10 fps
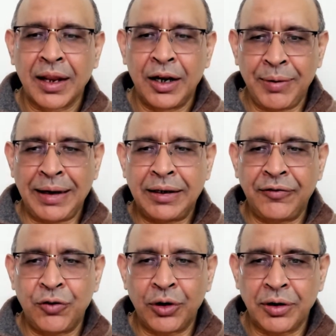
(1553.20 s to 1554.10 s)

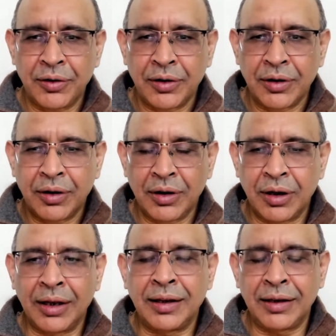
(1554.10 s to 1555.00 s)
24
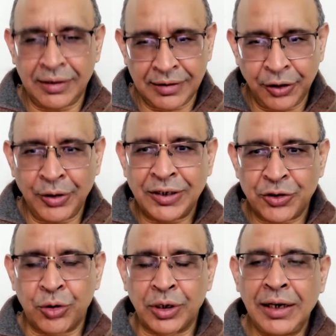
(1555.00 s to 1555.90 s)
uh, units
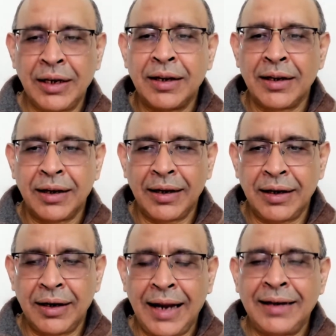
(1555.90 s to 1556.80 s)
total,
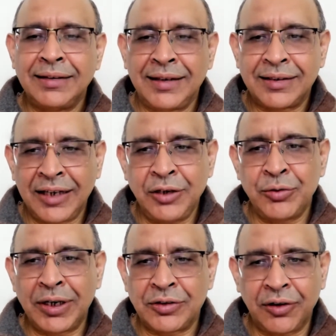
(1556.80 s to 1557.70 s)
and 16
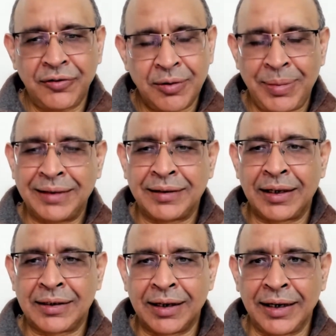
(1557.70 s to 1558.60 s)
units of basal
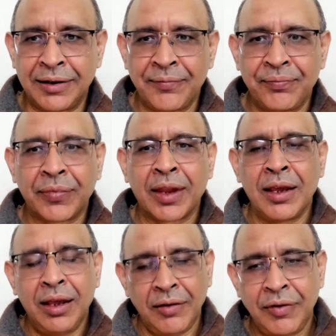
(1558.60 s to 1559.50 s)
at night.
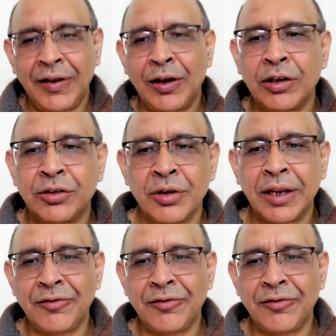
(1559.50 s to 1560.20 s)
We will also give